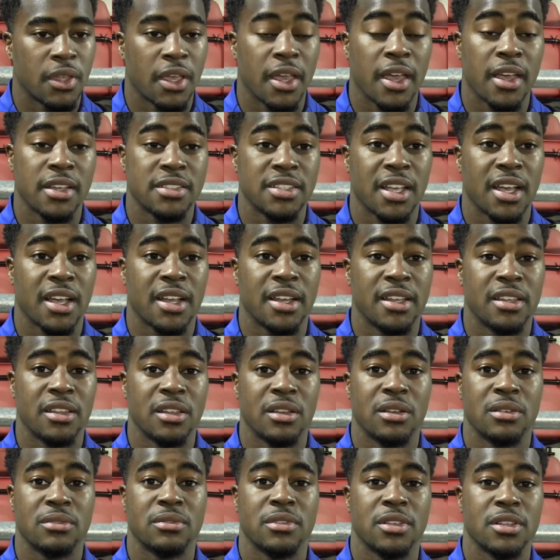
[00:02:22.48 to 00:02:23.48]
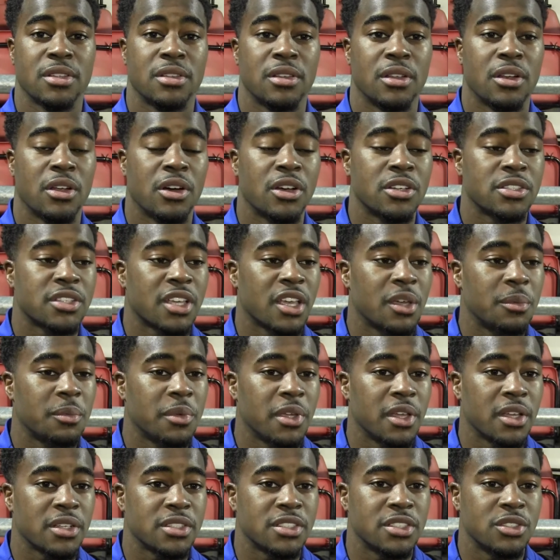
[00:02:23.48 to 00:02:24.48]
Yeah, exactly. The, the, the last game
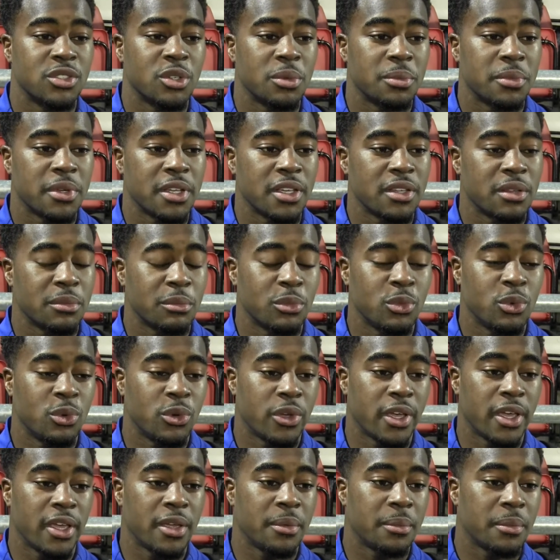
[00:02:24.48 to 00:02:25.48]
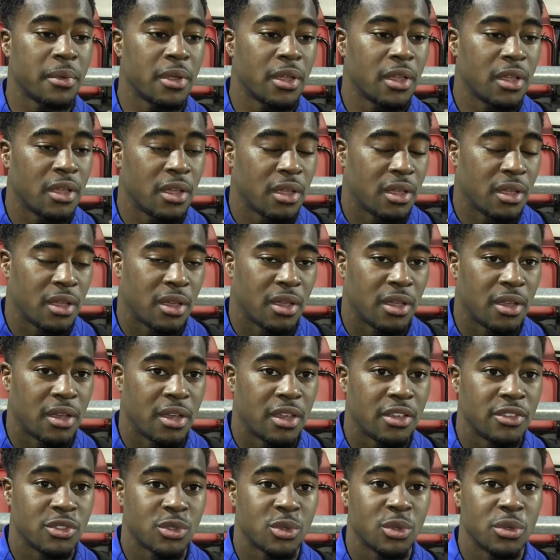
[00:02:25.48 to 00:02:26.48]
we actually dominated the whole game, and
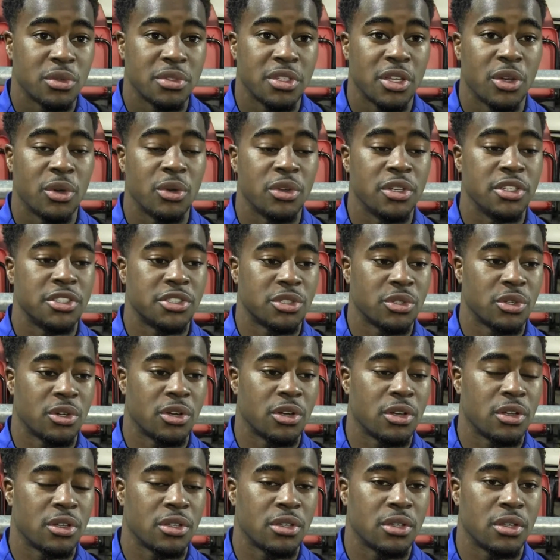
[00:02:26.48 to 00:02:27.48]
they scored their only shot.